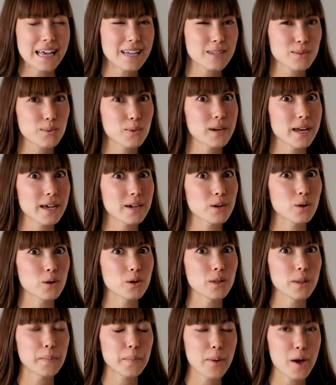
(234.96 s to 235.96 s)
That's what I
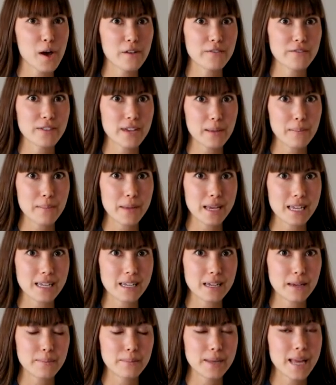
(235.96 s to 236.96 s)
call a perfect
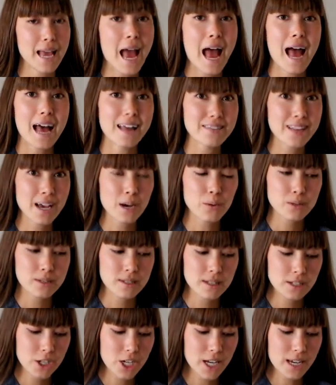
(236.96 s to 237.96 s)
medium, and that
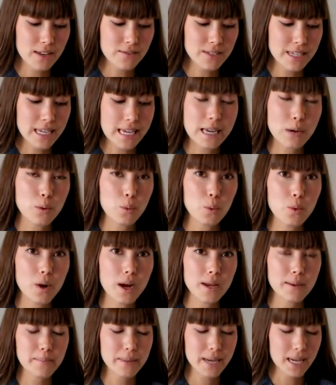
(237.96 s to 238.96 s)
was achieved in
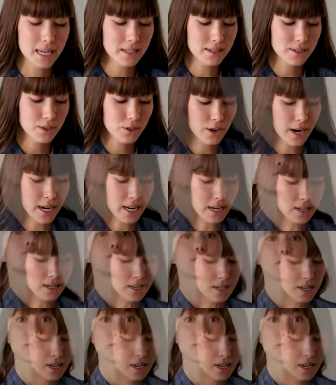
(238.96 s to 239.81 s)
1 minute straight.